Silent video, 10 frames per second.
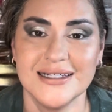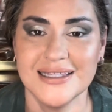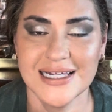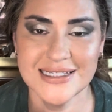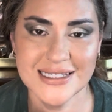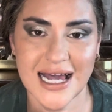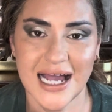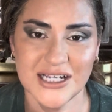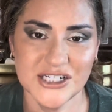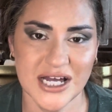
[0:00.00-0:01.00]
That's the
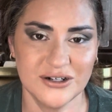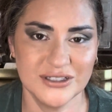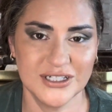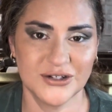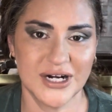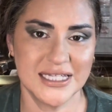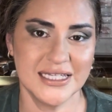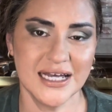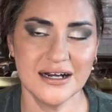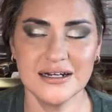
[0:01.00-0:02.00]
eyeshadow look right
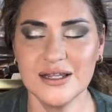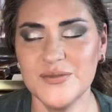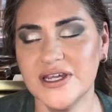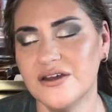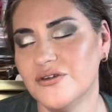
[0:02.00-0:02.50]
there. Let me give